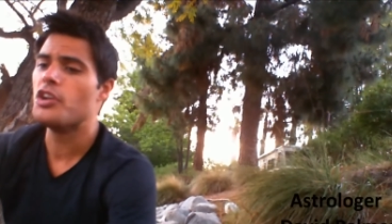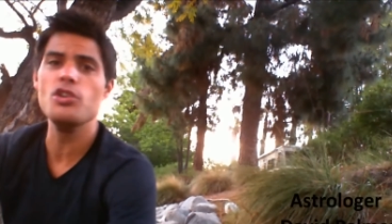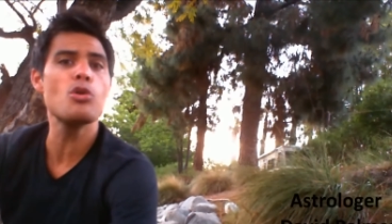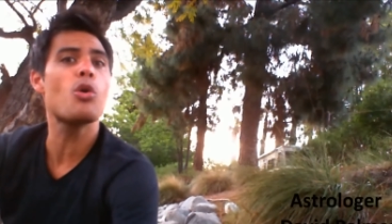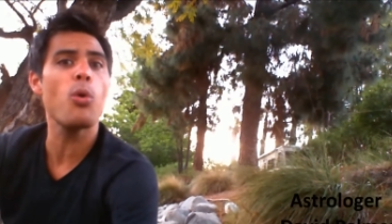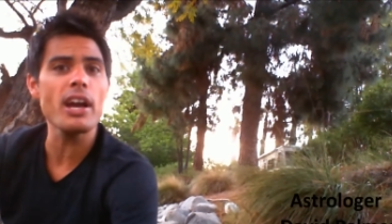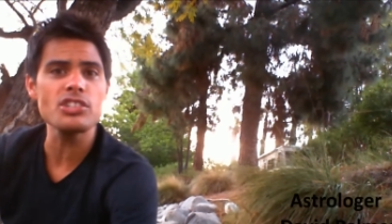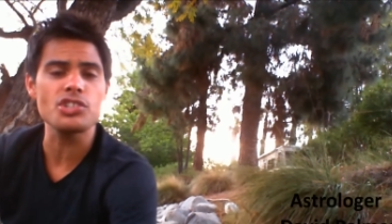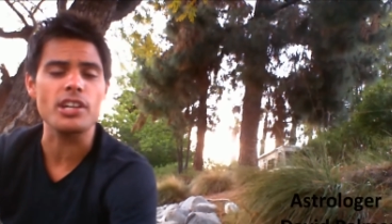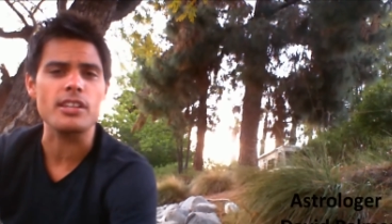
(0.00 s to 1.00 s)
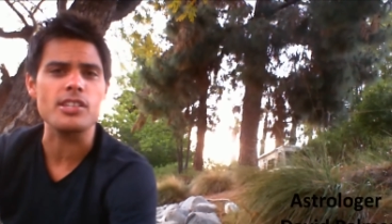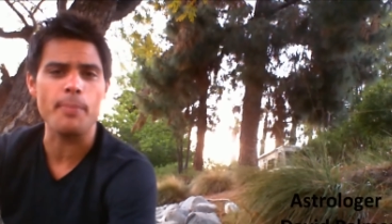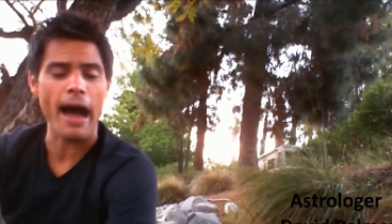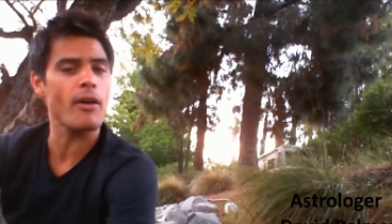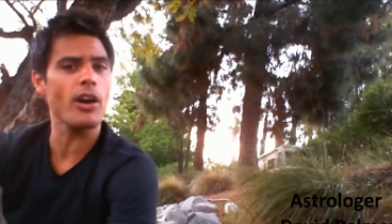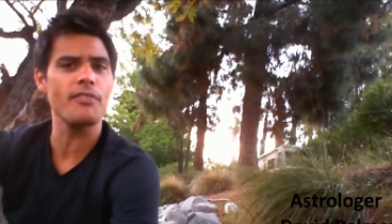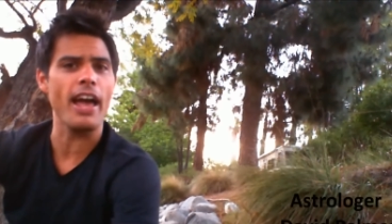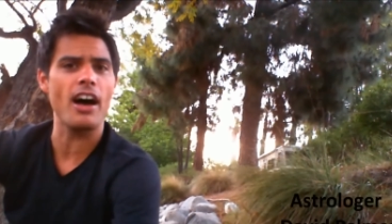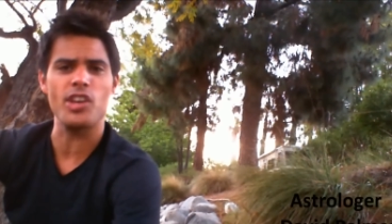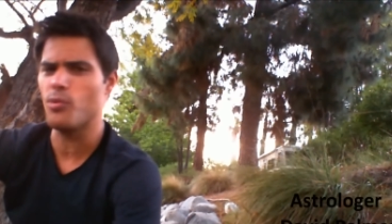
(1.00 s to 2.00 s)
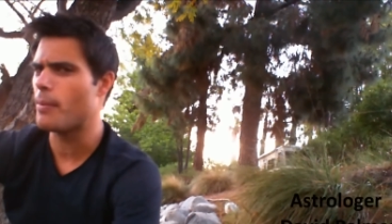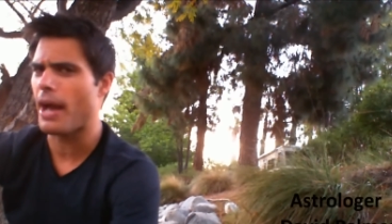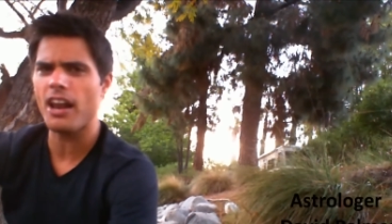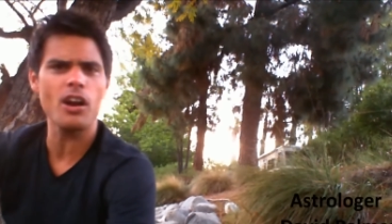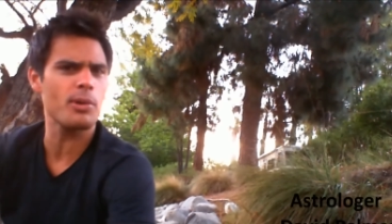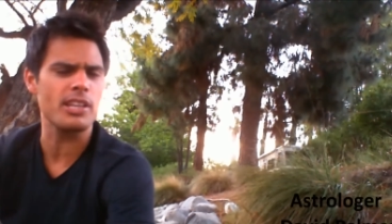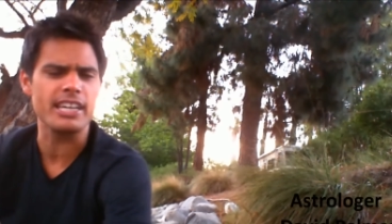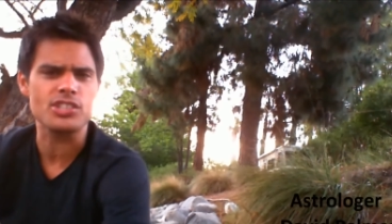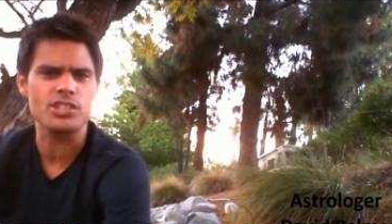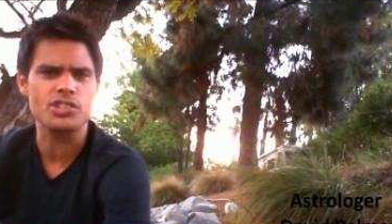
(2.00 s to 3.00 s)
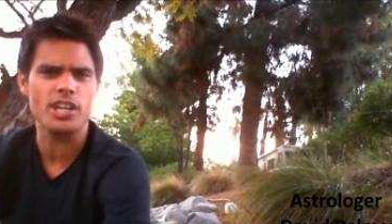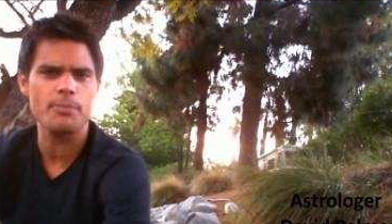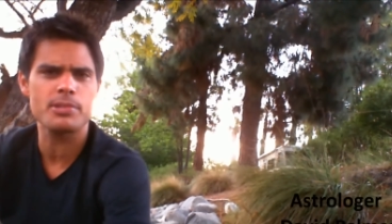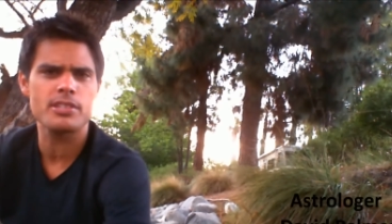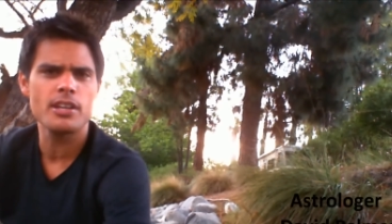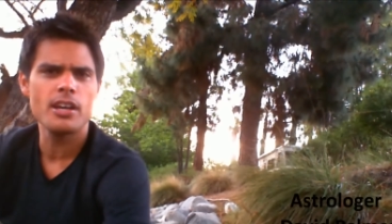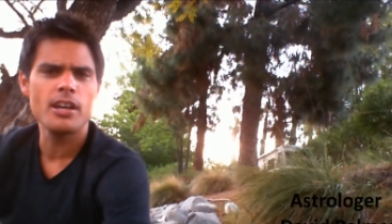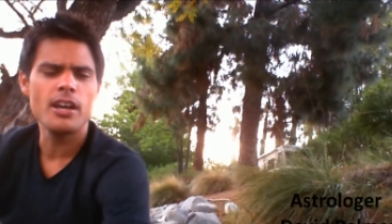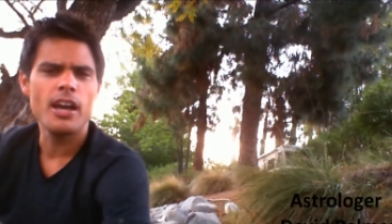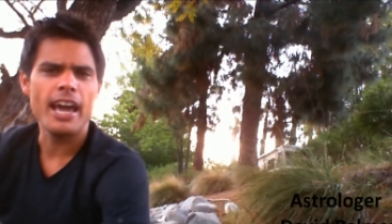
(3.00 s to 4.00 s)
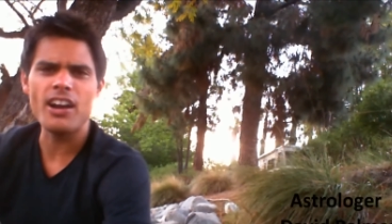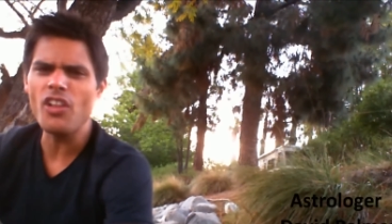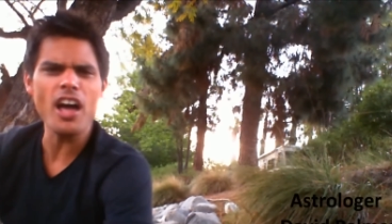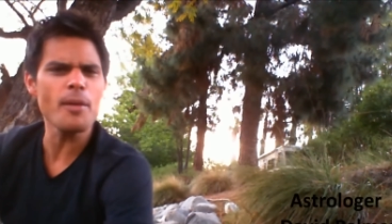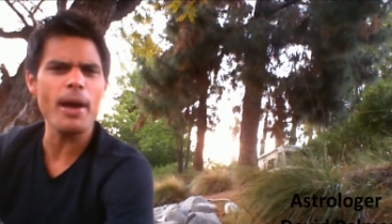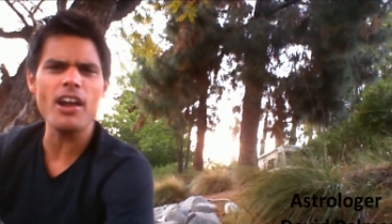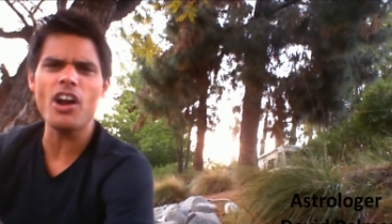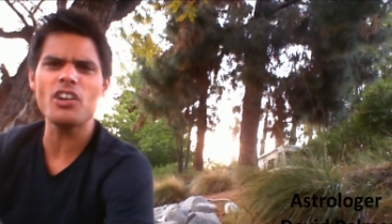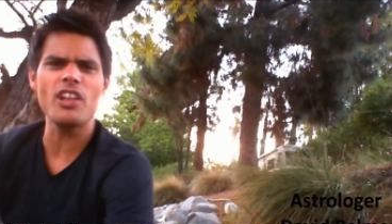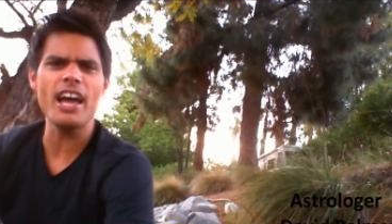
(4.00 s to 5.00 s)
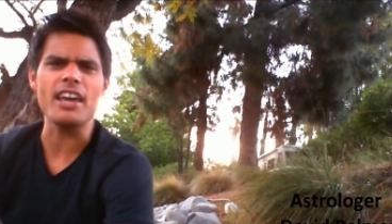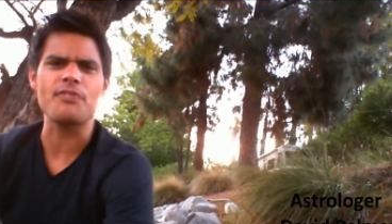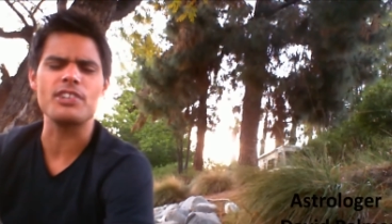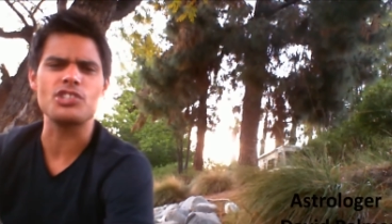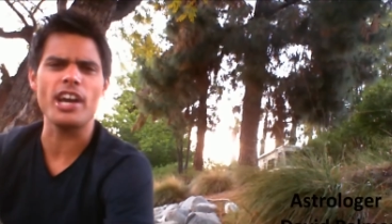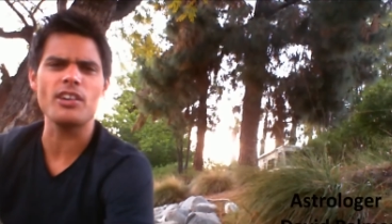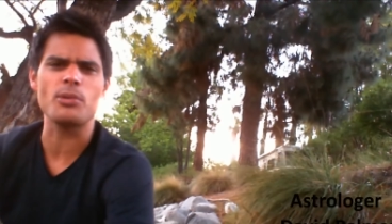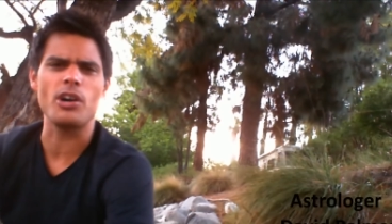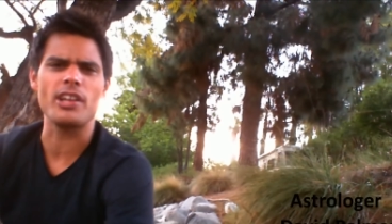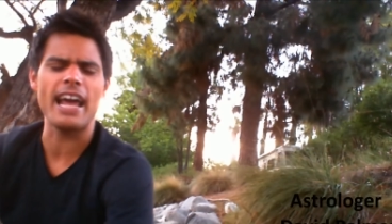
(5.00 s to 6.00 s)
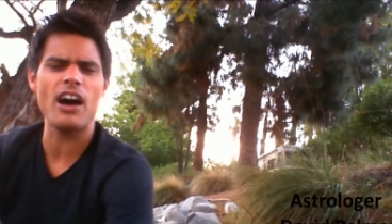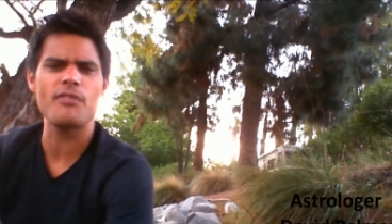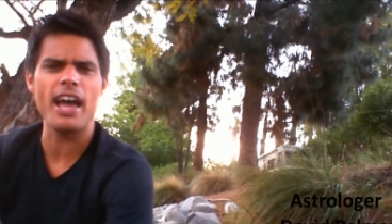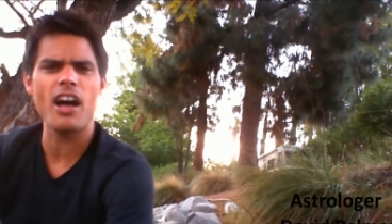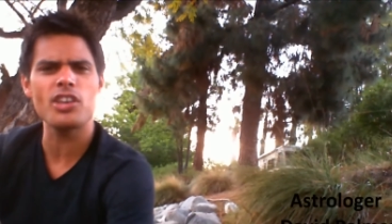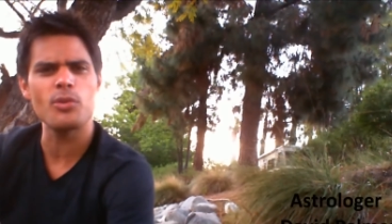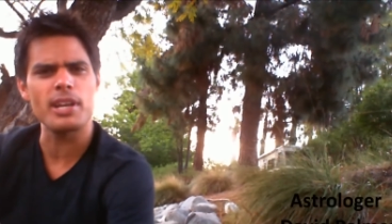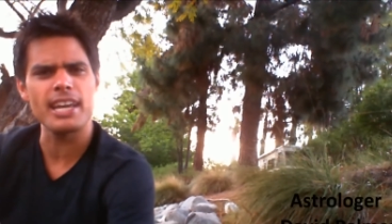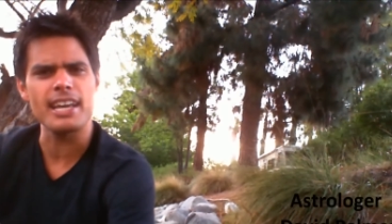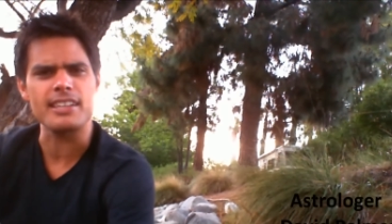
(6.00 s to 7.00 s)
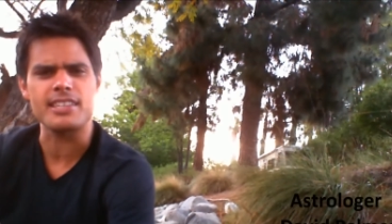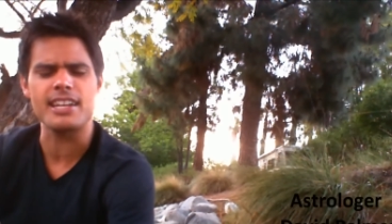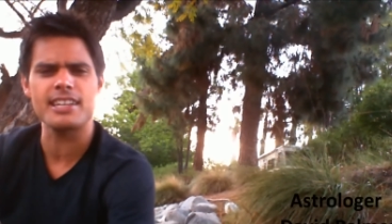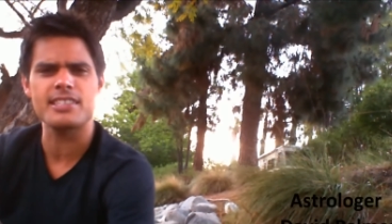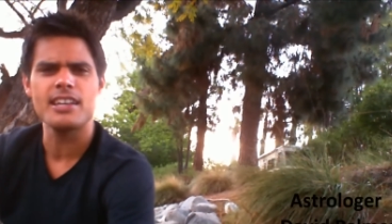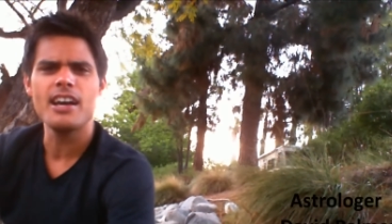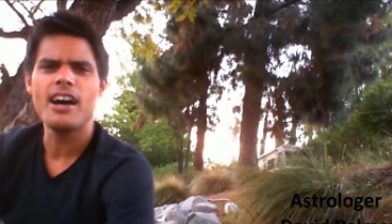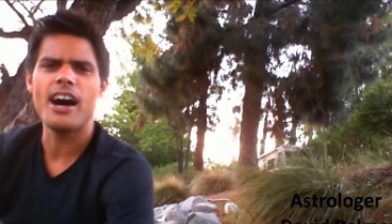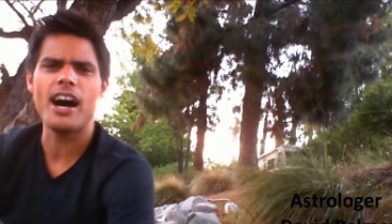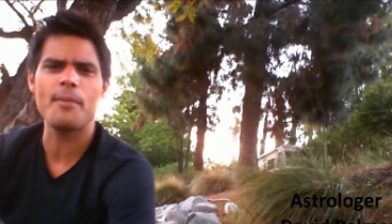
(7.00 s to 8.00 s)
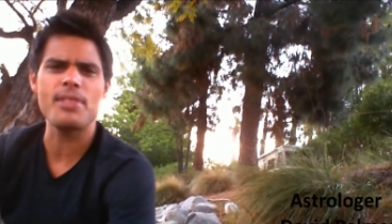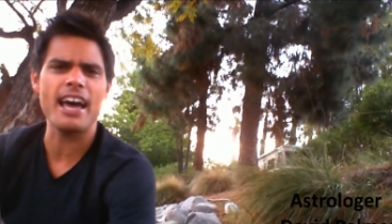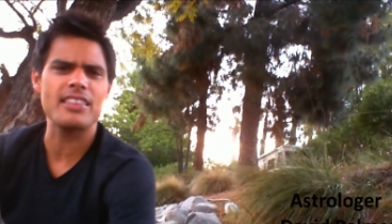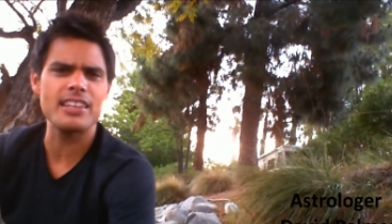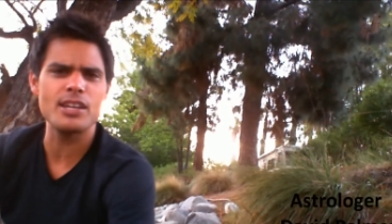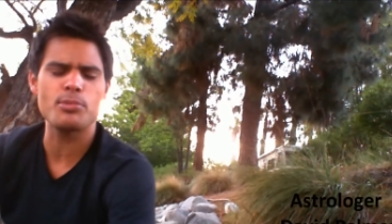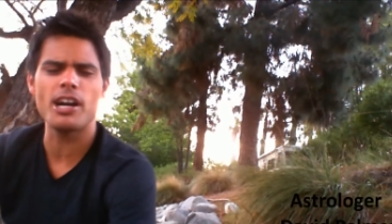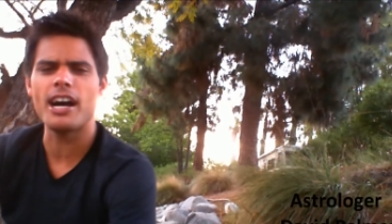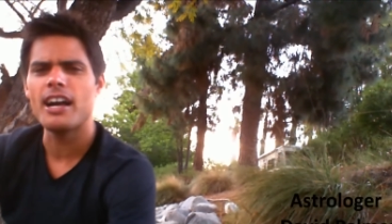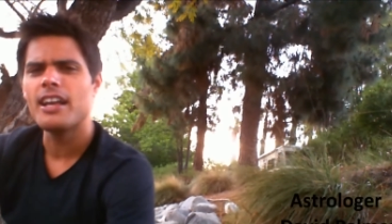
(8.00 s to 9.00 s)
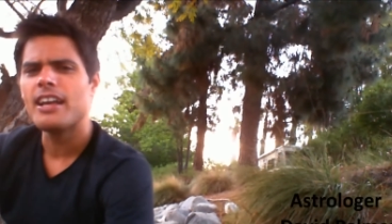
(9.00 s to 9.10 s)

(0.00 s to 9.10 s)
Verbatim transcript: new questions about our value, about our relationships, and a lot about our life in general and how value it is. It is that Libra